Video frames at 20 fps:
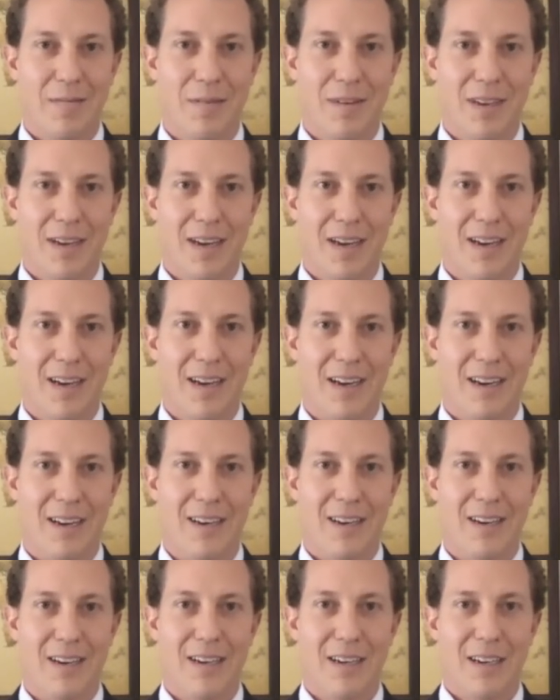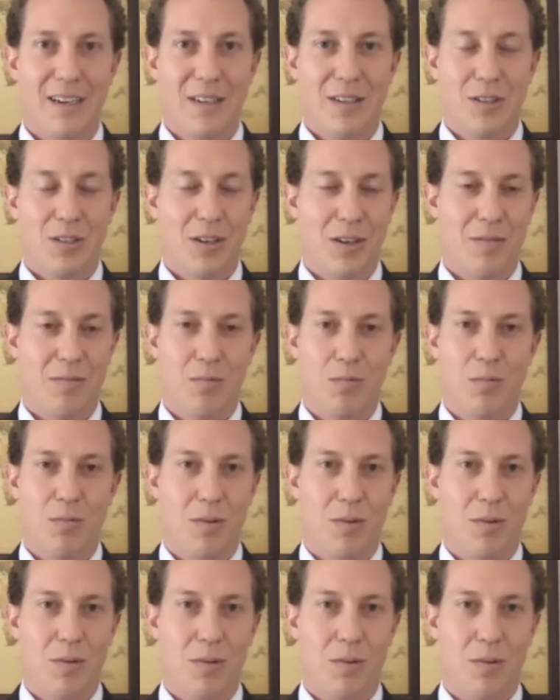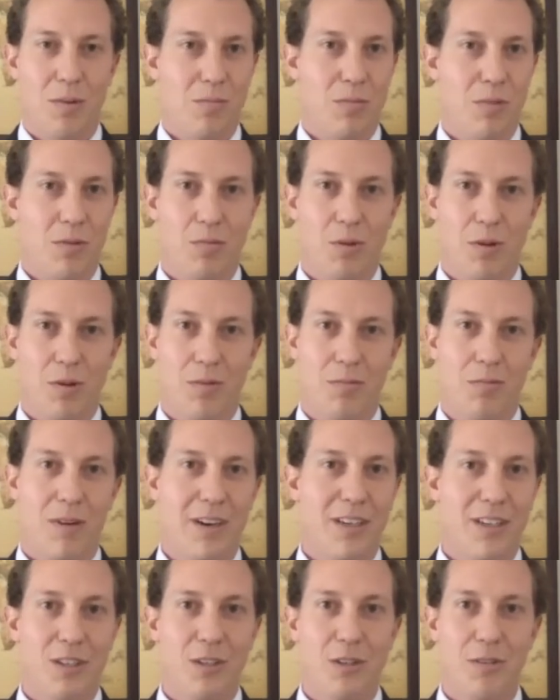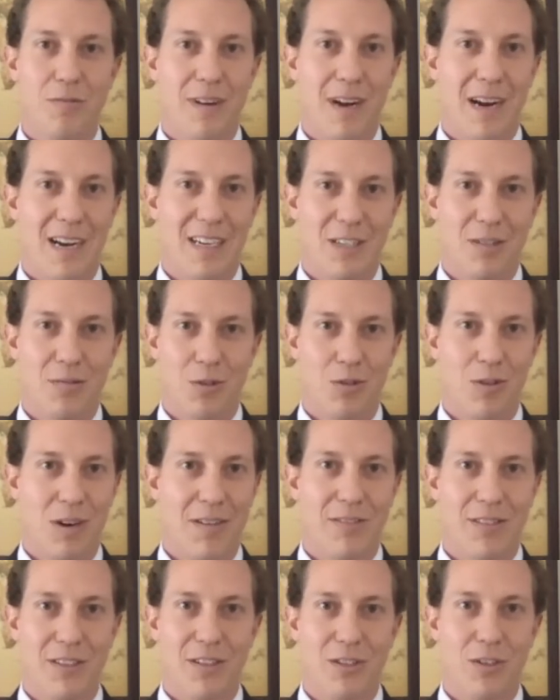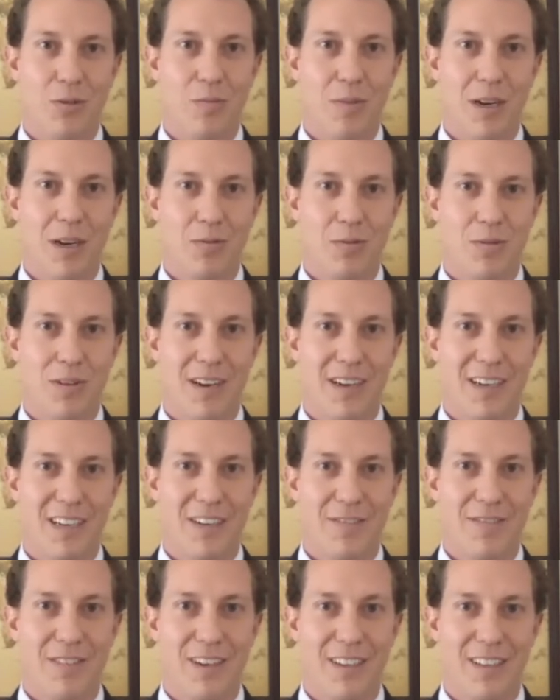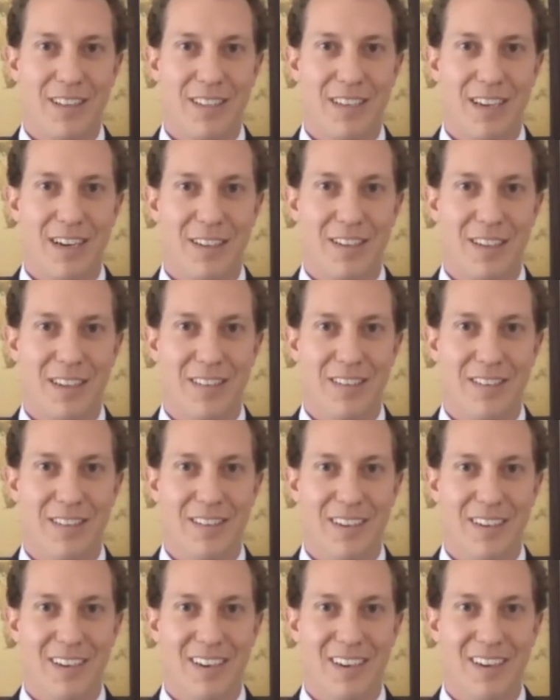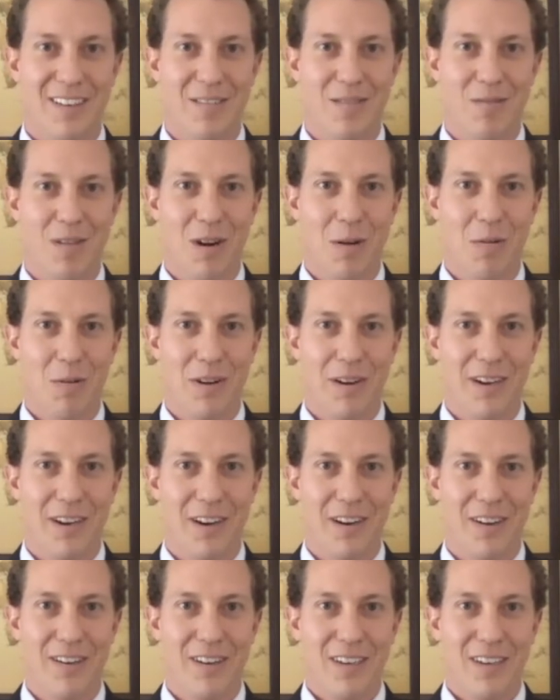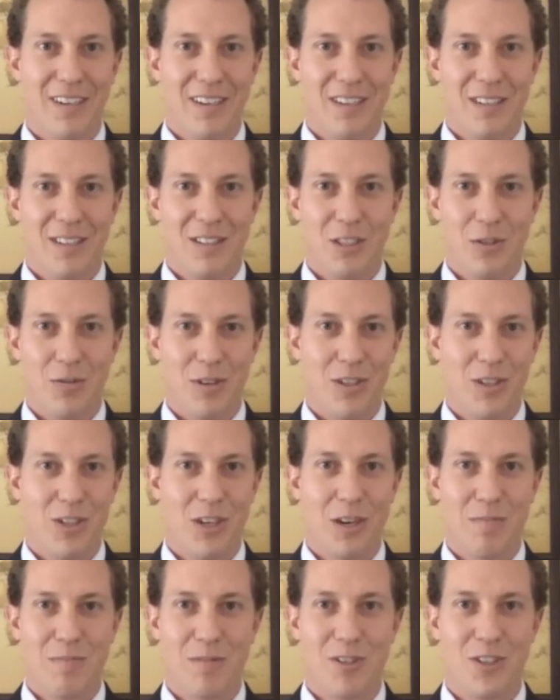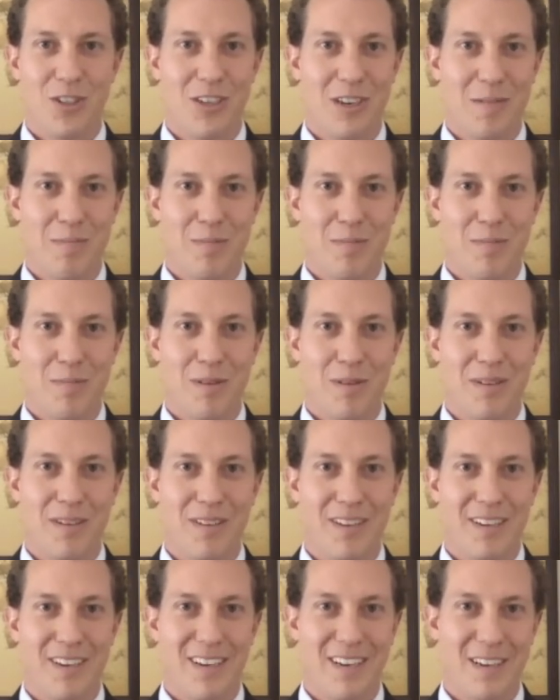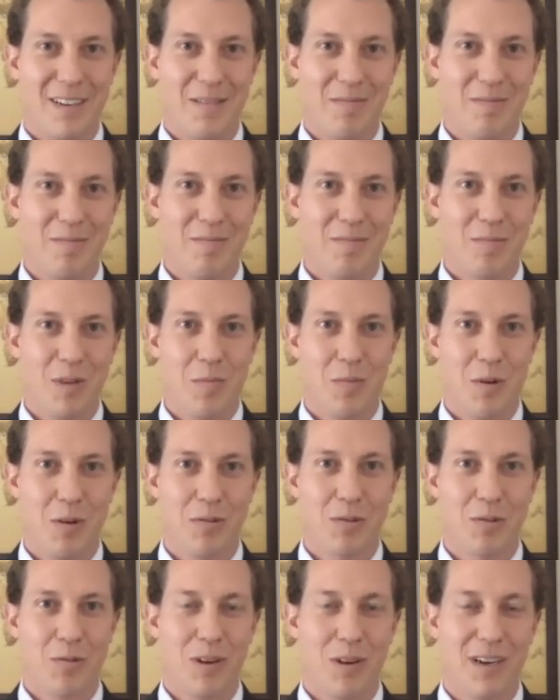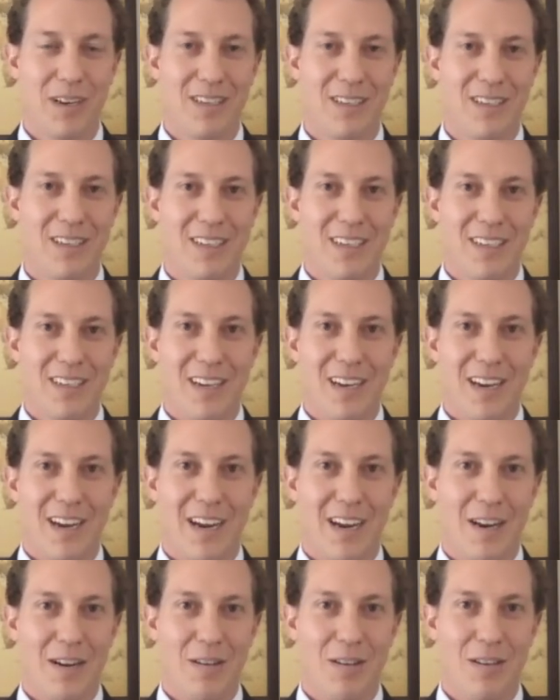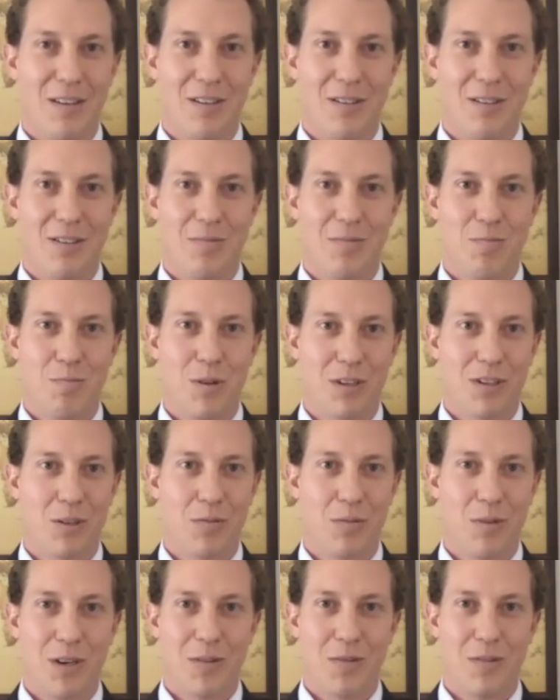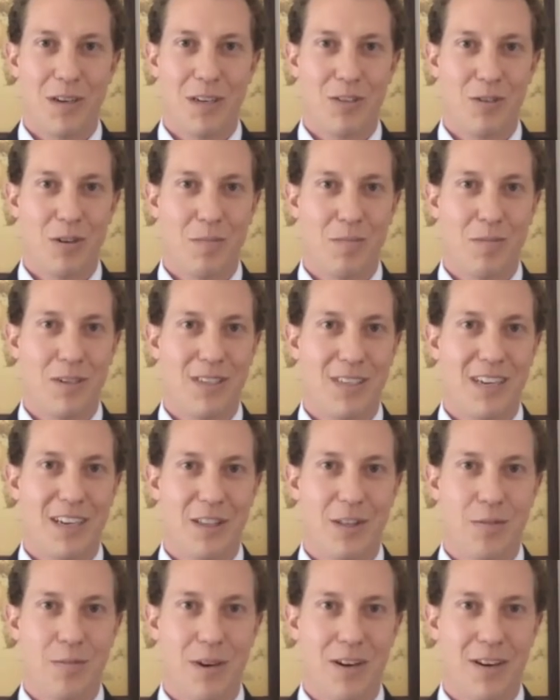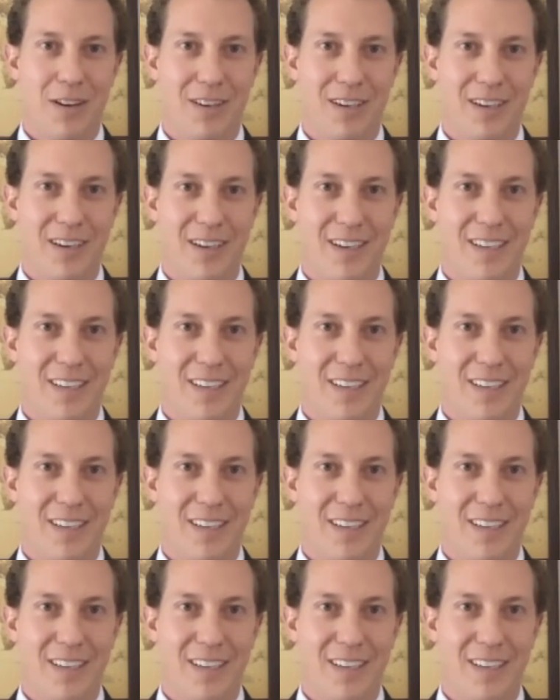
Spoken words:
and said, we're running too fast, we're traveling too much, we're not going to figure this out while we're here. So we jumped ship, we both quit, and booked a one-way trip to South America,